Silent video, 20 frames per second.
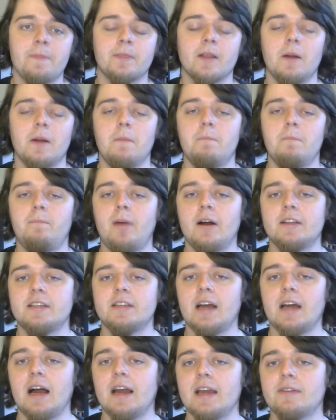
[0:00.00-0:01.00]
but
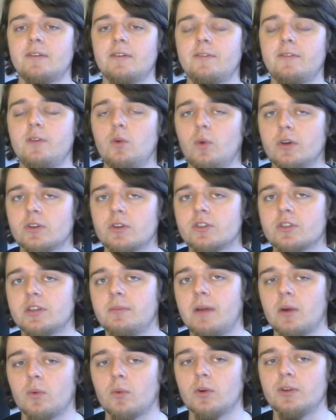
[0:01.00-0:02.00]
I have a few wonders of
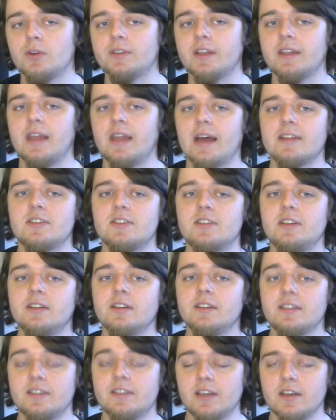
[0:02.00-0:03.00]
my world that
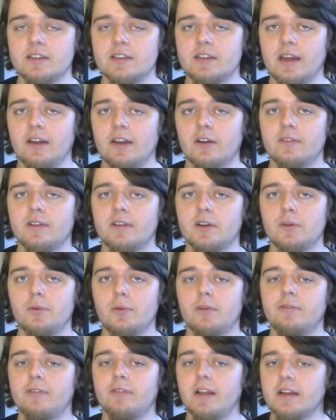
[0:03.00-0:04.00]
still exist and are very
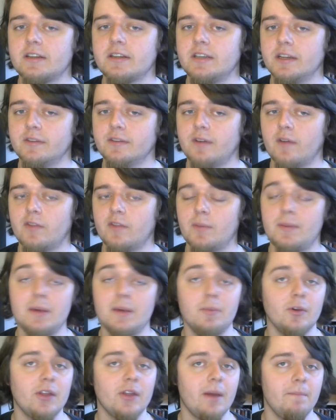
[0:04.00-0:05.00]
reflective of the
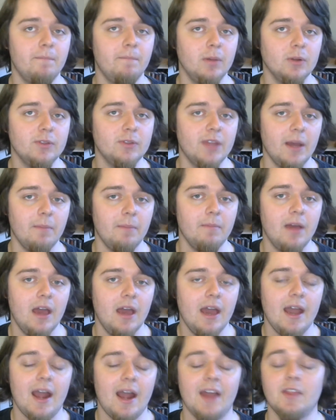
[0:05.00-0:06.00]
people that built them
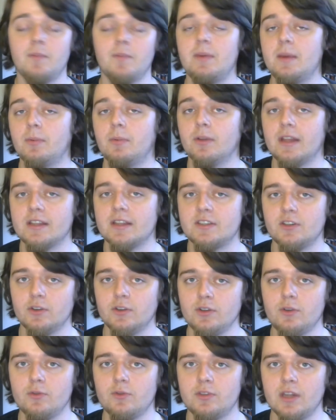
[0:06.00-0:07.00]
and the people that still
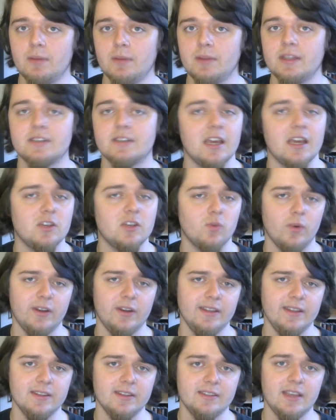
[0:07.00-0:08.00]
use them. In this case, one
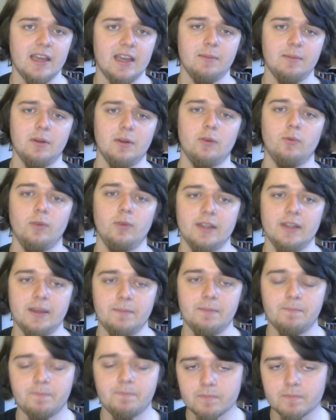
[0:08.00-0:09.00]
and the same,
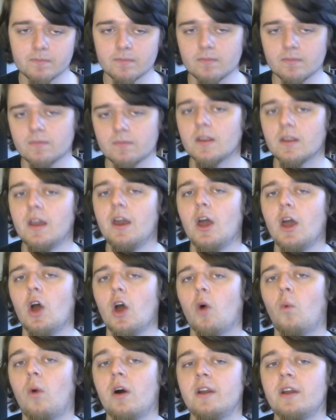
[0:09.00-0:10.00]
really.
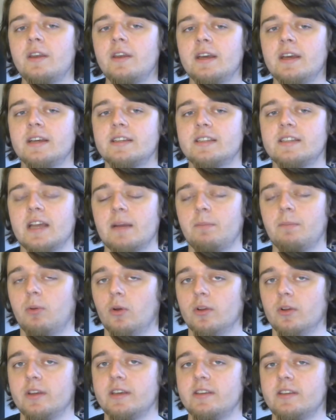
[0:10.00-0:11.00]
One
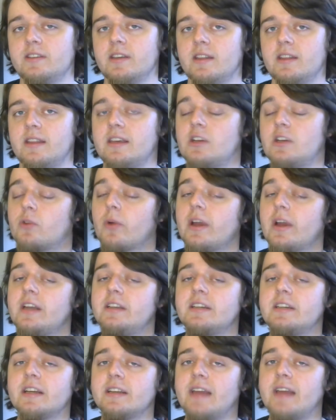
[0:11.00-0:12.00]
example is the
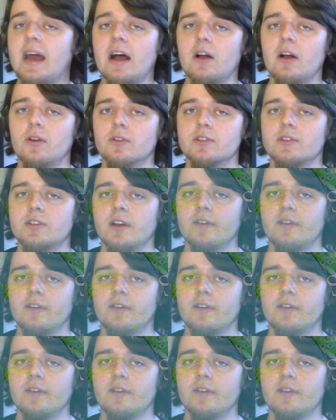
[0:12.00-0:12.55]
Great Canals of